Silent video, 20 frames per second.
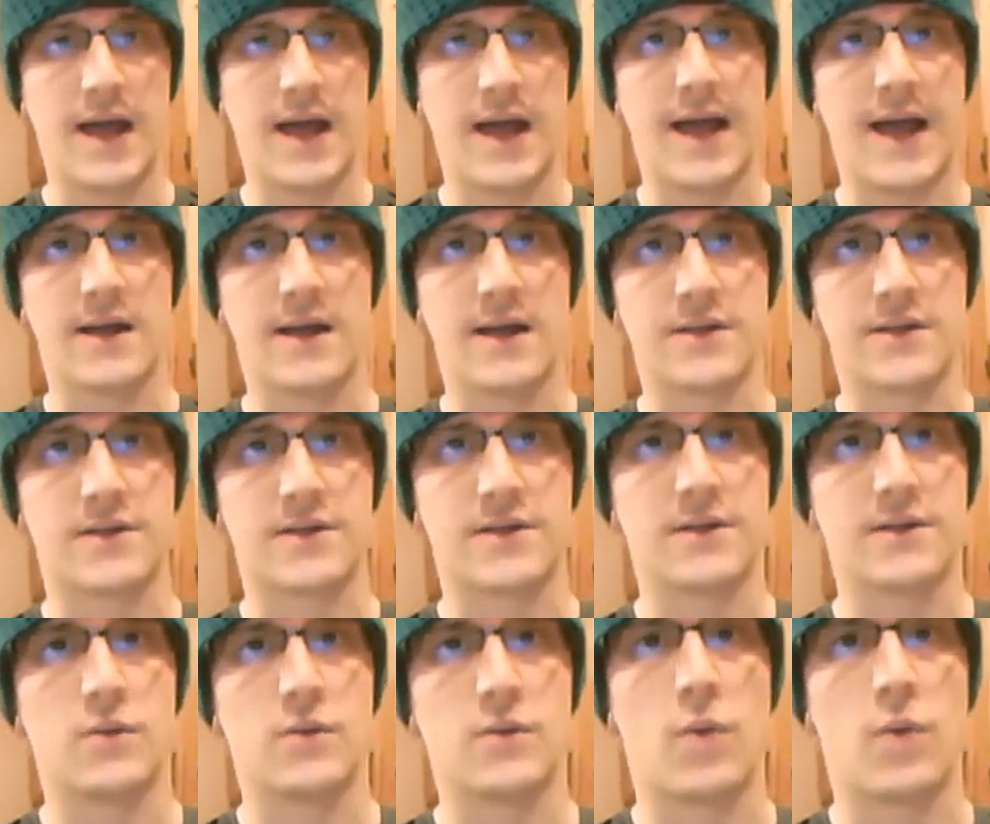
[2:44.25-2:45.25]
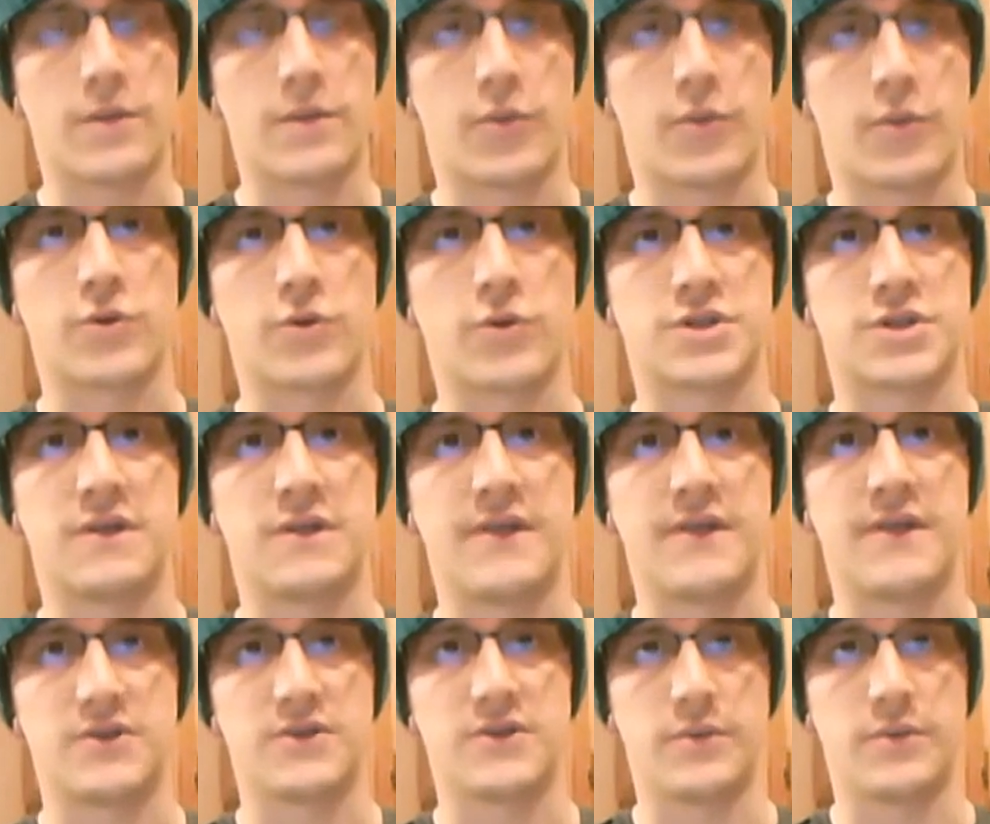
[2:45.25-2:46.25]
as 1 portion of
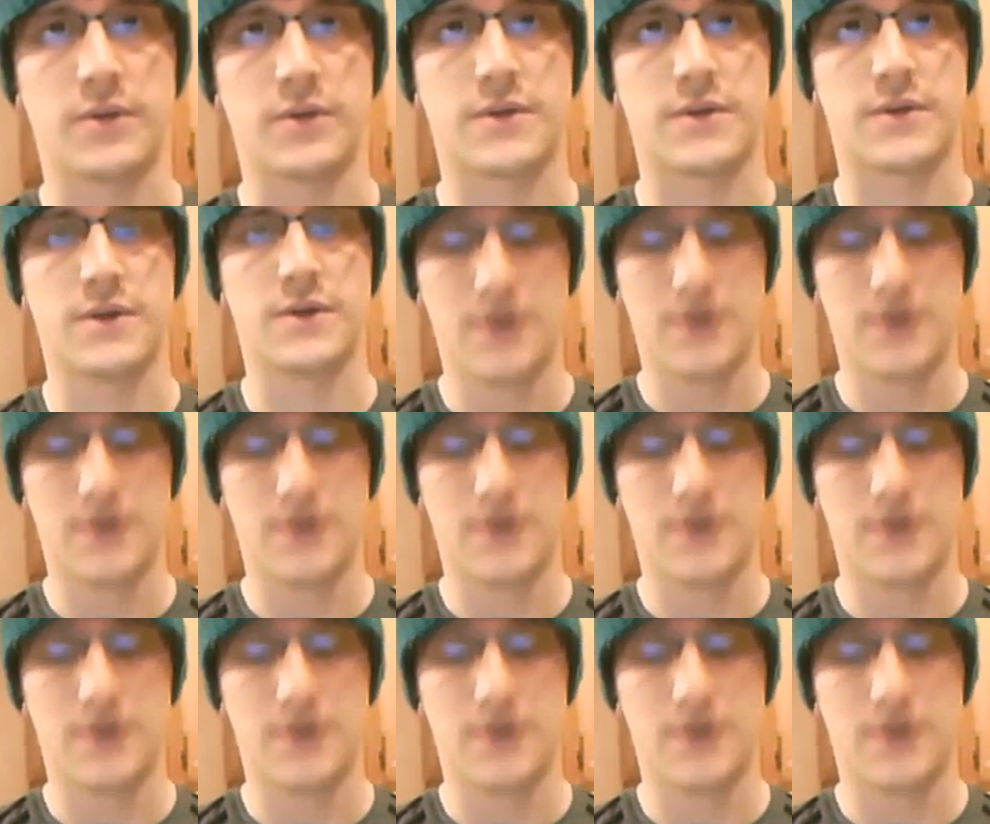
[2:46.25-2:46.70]
vegetables.